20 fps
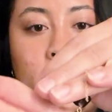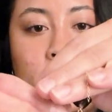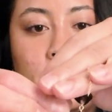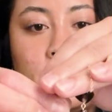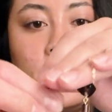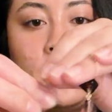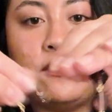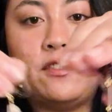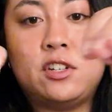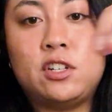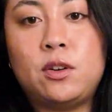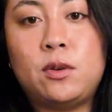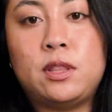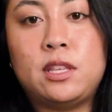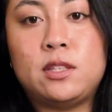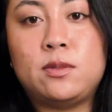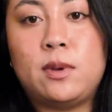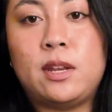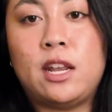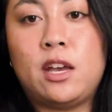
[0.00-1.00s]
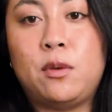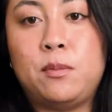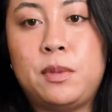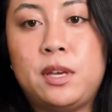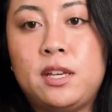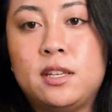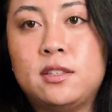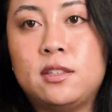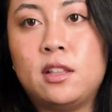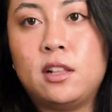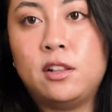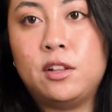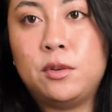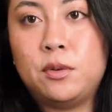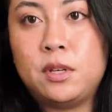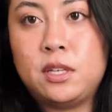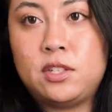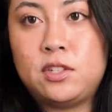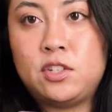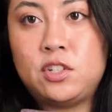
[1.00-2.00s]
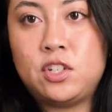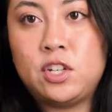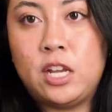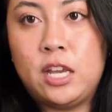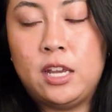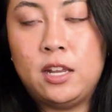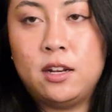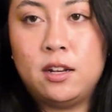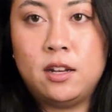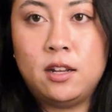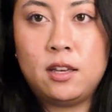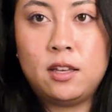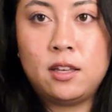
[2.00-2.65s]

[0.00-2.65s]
Actually, I have to show it this way now because the lotus chain